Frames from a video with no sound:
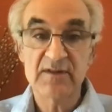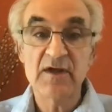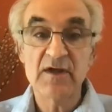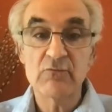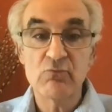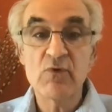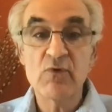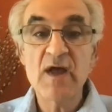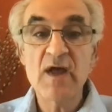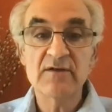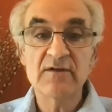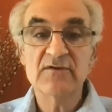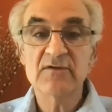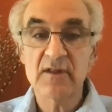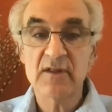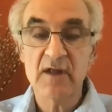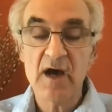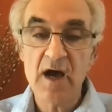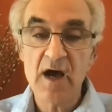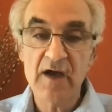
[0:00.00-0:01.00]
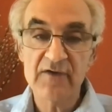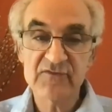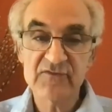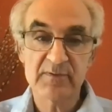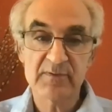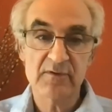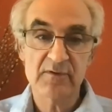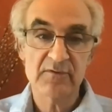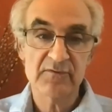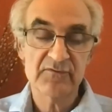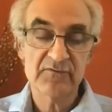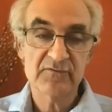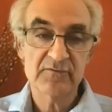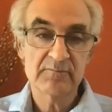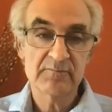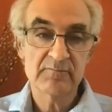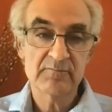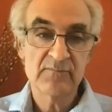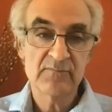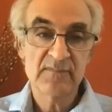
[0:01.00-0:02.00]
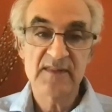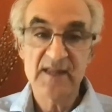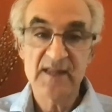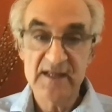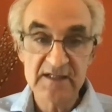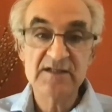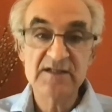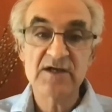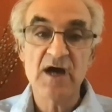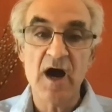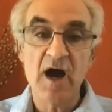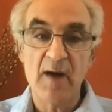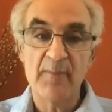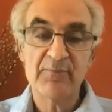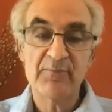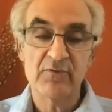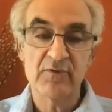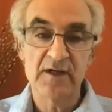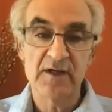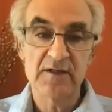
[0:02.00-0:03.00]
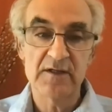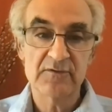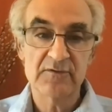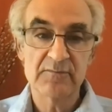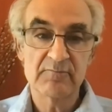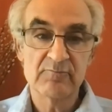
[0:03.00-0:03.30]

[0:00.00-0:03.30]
They ran to the hospitals. They need to operate.